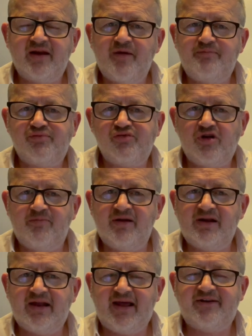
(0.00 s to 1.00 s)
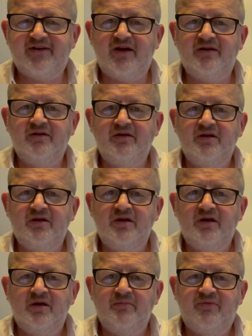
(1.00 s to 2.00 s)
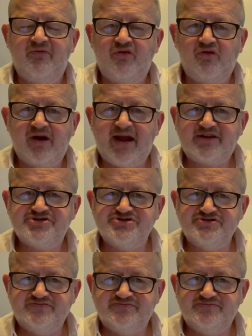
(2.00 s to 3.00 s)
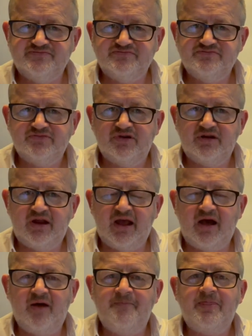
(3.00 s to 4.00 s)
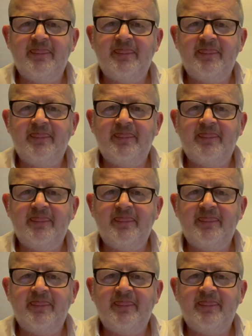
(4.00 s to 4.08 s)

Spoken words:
a proper letter before action. Yeah.